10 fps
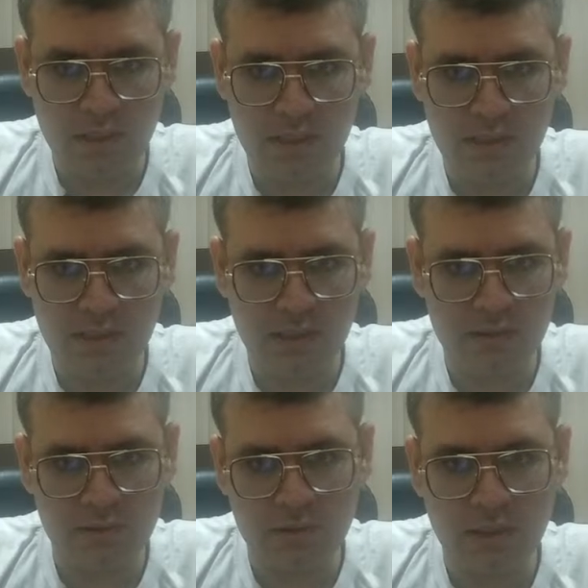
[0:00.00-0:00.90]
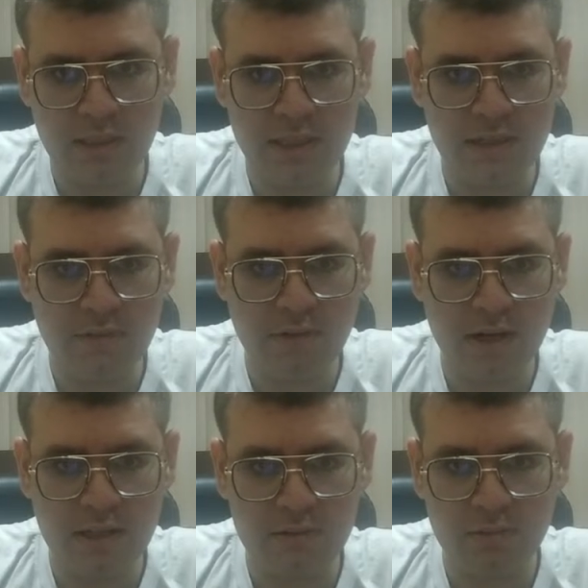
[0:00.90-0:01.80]
a clear
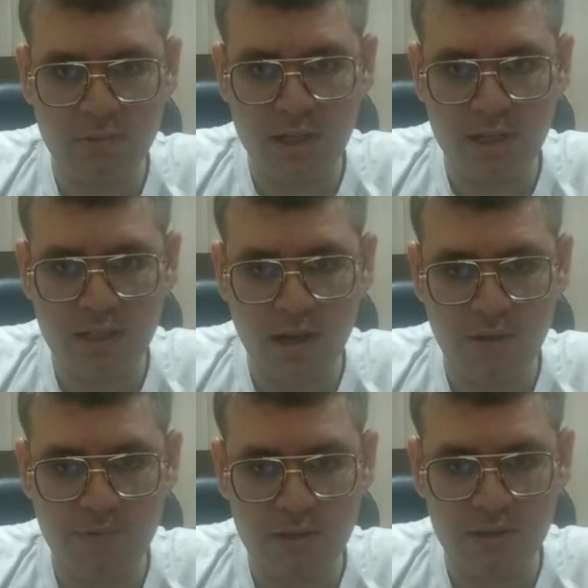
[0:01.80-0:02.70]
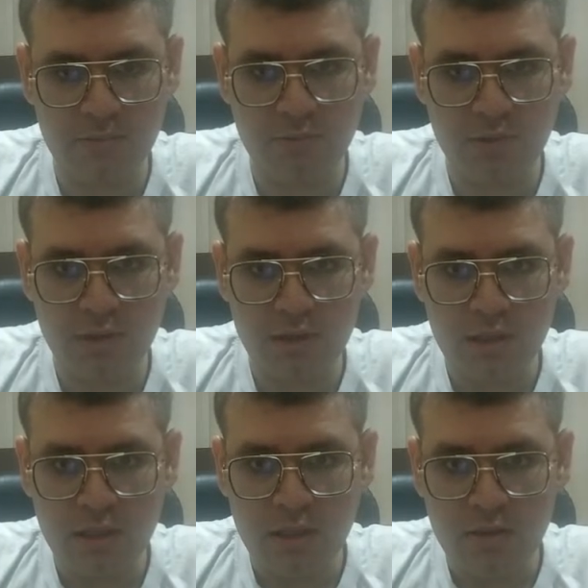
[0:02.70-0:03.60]
advantage to white after this move.
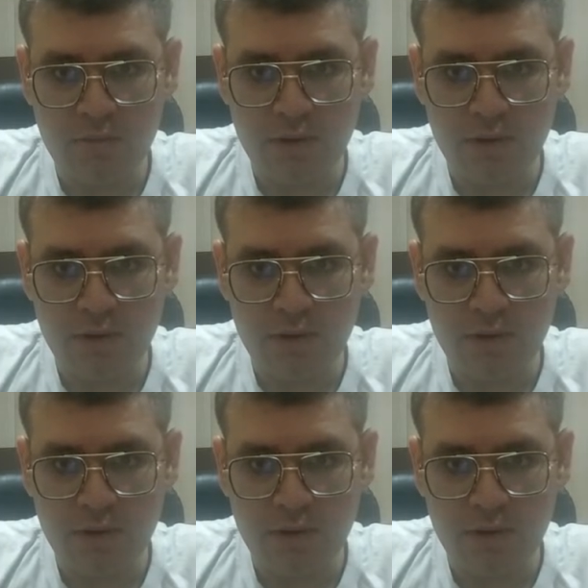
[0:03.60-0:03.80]
When he